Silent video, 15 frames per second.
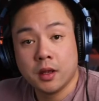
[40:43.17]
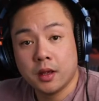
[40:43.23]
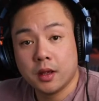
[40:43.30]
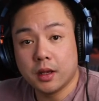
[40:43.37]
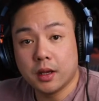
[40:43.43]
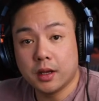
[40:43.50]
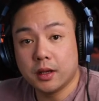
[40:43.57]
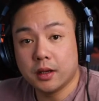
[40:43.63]

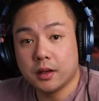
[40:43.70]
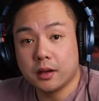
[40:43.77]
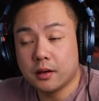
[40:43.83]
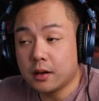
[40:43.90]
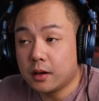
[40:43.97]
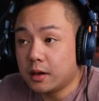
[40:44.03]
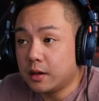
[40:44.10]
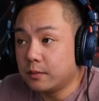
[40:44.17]
And
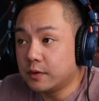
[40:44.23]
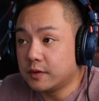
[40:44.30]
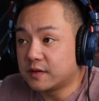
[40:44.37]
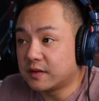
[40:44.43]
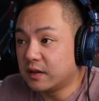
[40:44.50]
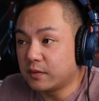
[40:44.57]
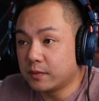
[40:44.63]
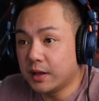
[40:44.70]
um,
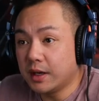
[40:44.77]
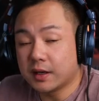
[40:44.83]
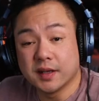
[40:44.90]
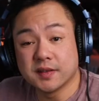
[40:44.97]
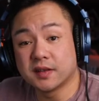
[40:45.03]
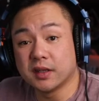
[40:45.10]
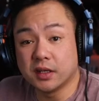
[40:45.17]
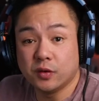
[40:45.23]
aside from that,
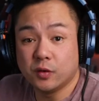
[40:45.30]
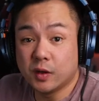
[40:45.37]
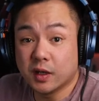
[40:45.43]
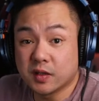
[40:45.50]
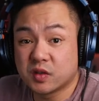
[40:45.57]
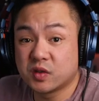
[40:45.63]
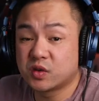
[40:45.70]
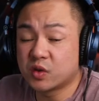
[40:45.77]
guys, thank you guys
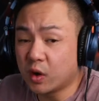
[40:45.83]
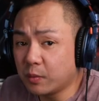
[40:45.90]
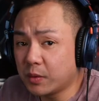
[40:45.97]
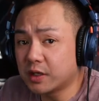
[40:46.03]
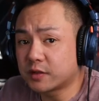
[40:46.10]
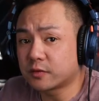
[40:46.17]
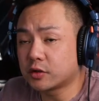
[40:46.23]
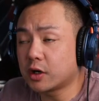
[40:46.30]
so much
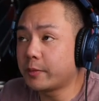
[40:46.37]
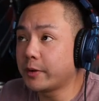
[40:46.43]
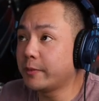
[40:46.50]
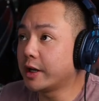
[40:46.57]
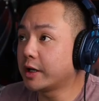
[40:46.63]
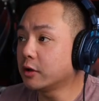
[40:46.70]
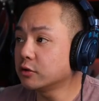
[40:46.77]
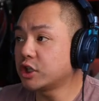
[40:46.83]
for dropping by.
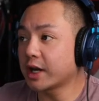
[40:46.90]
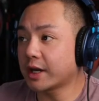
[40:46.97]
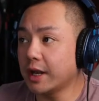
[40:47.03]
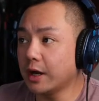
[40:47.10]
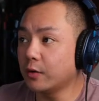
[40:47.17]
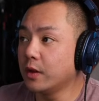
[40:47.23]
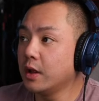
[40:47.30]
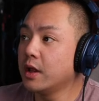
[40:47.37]
Go check
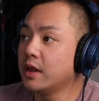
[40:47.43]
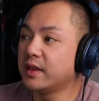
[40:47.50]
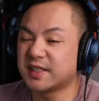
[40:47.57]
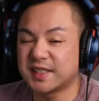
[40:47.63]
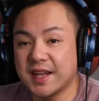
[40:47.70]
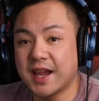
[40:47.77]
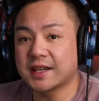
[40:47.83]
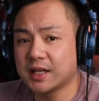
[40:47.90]
out the
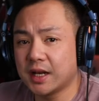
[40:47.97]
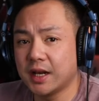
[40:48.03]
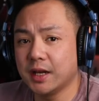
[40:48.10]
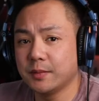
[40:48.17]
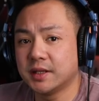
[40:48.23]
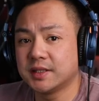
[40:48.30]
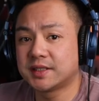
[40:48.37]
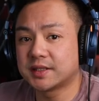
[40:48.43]
Snack
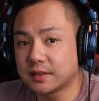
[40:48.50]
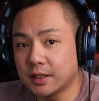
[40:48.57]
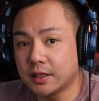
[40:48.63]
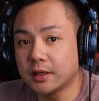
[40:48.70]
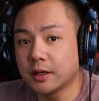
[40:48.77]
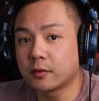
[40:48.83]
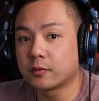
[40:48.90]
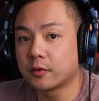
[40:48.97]
Time
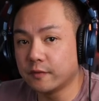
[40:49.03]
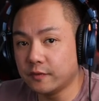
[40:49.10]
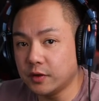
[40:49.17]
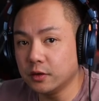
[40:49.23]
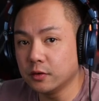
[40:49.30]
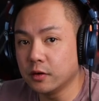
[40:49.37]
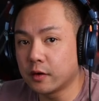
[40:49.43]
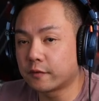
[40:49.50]
Sling
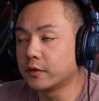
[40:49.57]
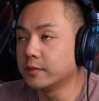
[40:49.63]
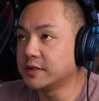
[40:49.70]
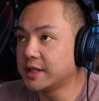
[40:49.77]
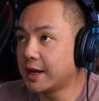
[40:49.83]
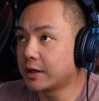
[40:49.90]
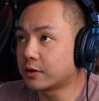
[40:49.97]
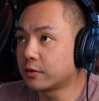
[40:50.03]
review from
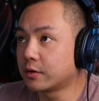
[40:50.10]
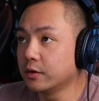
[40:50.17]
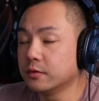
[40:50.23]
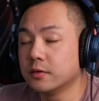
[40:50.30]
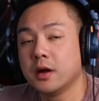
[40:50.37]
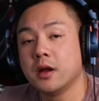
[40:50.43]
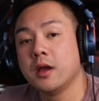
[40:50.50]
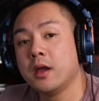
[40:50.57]
Data Crew,
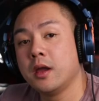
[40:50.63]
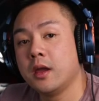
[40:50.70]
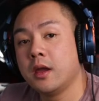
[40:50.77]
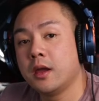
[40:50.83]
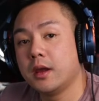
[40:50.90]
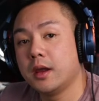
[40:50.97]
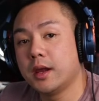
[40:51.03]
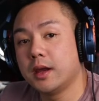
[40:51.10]

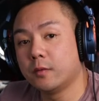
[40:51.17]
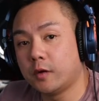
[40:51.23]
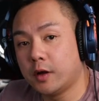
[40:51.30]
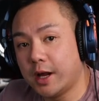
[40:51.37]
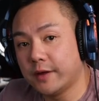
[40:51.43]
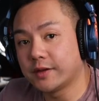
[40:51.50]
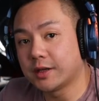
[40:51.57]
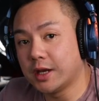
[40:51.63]
and we'll
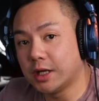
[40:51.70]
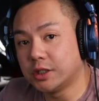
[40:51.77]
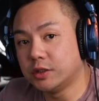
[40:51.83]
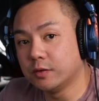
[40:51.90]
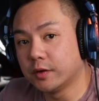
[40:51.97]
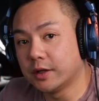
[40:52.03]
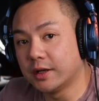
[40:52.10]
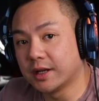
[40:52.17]
have to catch you
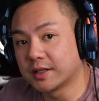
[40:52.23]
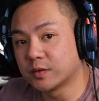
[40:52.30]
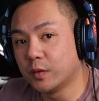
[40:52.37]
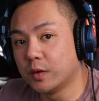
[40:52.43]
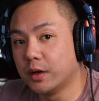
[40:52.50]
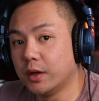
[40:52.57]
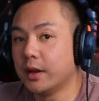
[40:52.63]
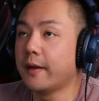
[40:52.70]
on the next
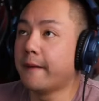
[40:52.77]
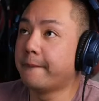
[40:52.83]
one.